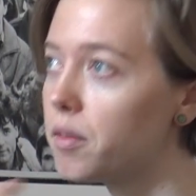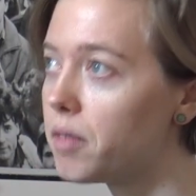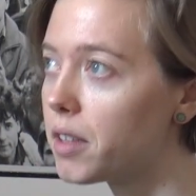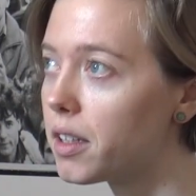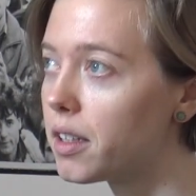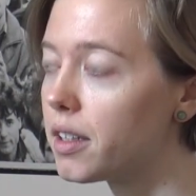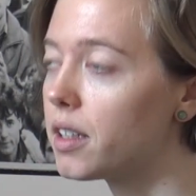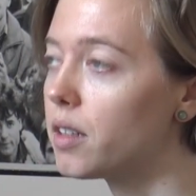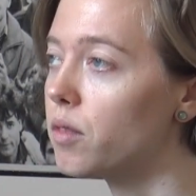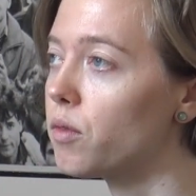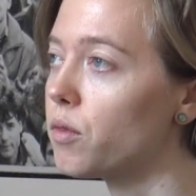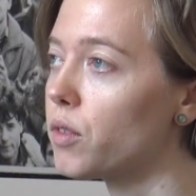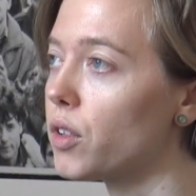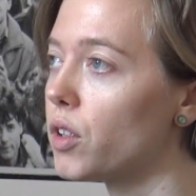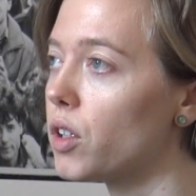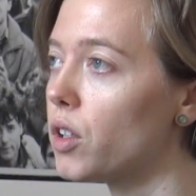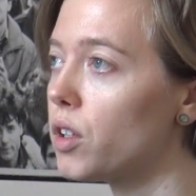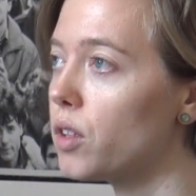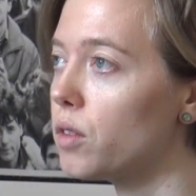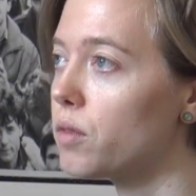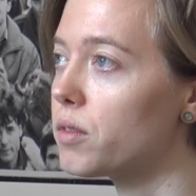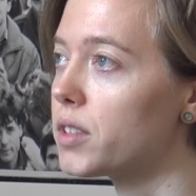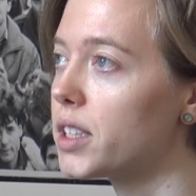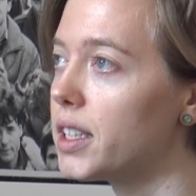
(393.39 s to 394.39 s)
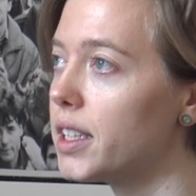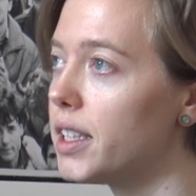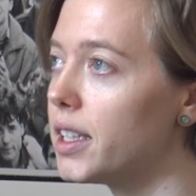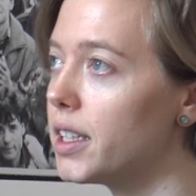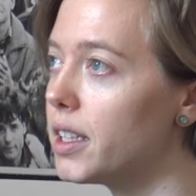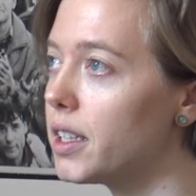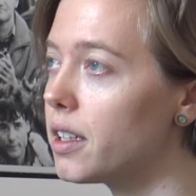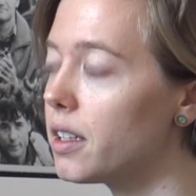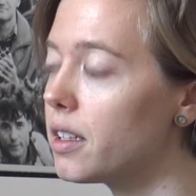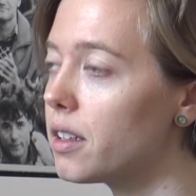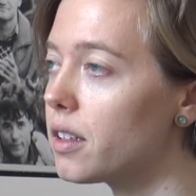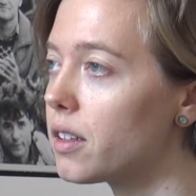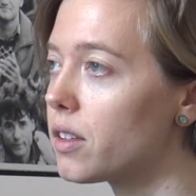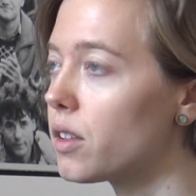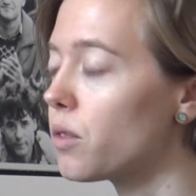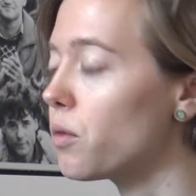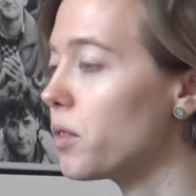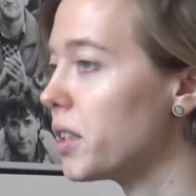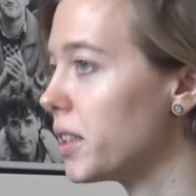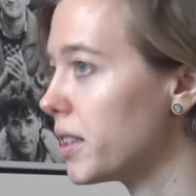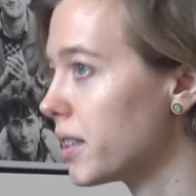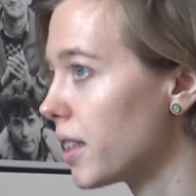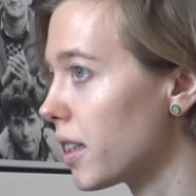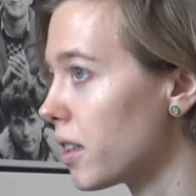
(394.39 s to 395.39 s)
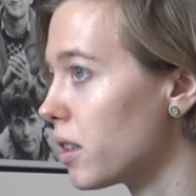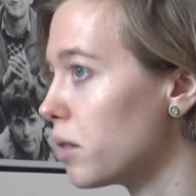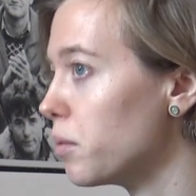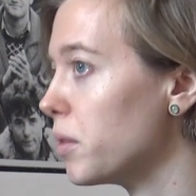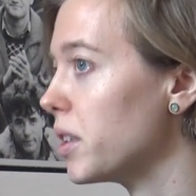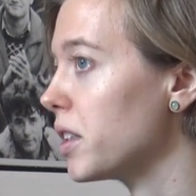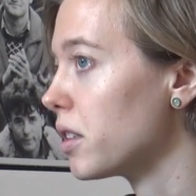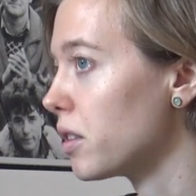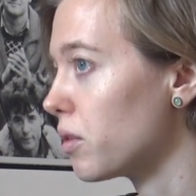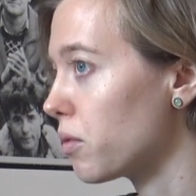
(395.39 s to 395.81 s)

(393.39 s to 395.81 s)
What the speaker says: very involved in the resettlement